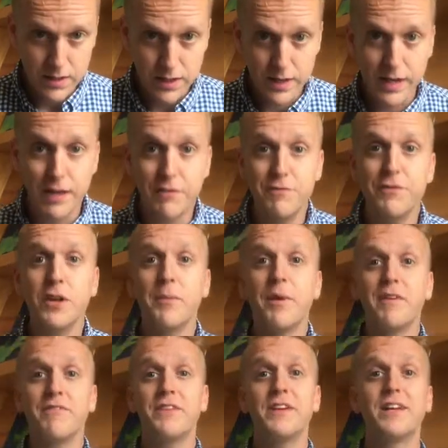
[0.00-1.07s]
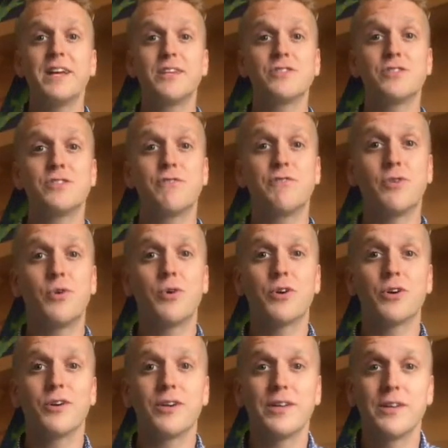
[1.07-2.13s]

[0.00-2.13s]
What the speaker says: and I can feel my feet against the floor.